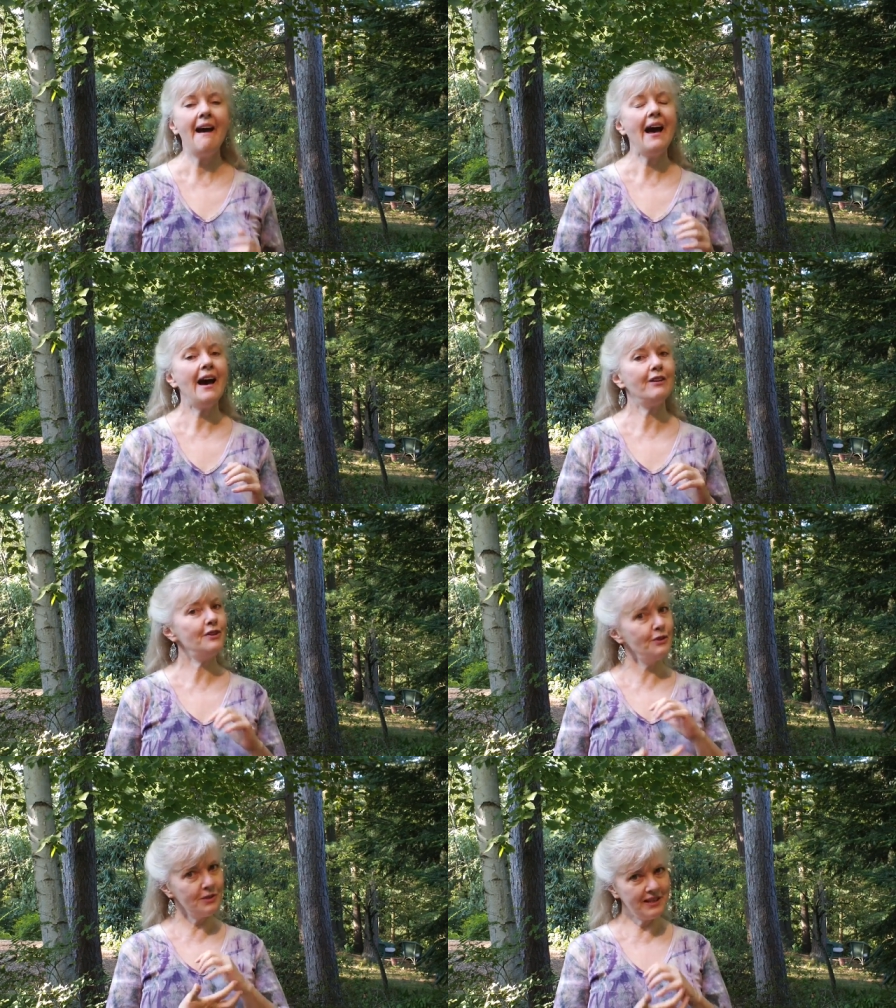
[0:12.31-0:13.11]
how to
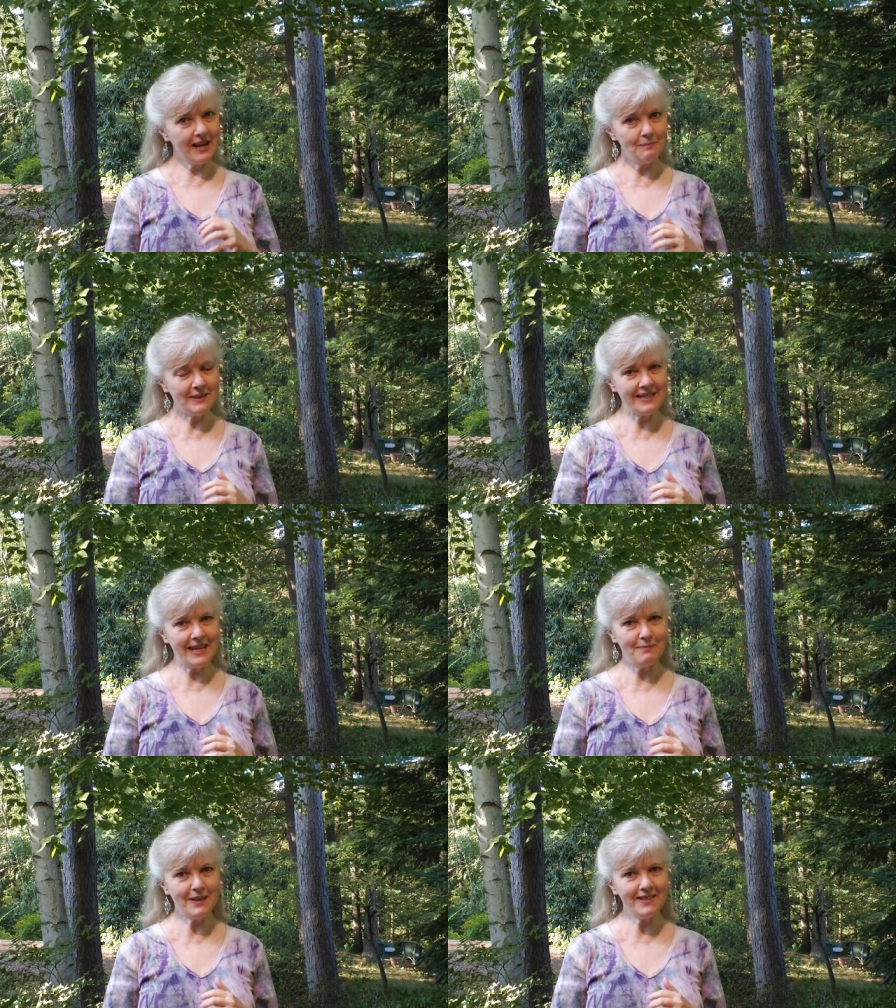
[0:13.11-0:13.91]
do setup
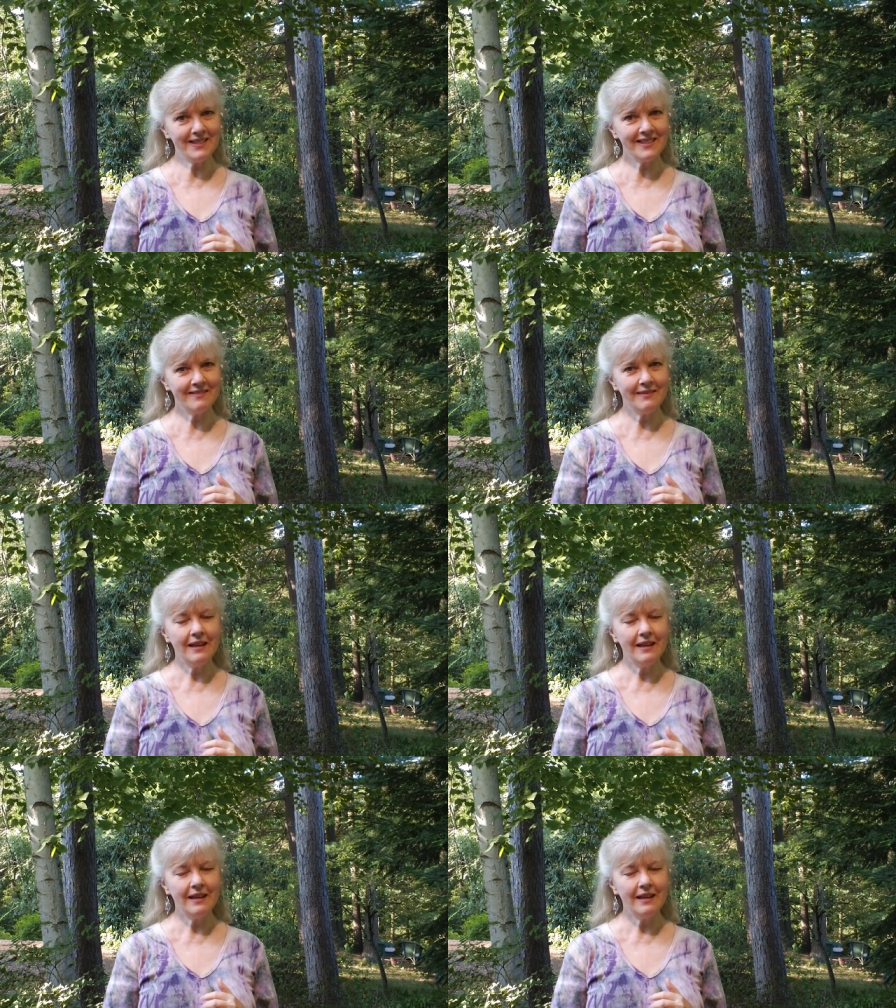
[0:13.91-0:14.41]
statements,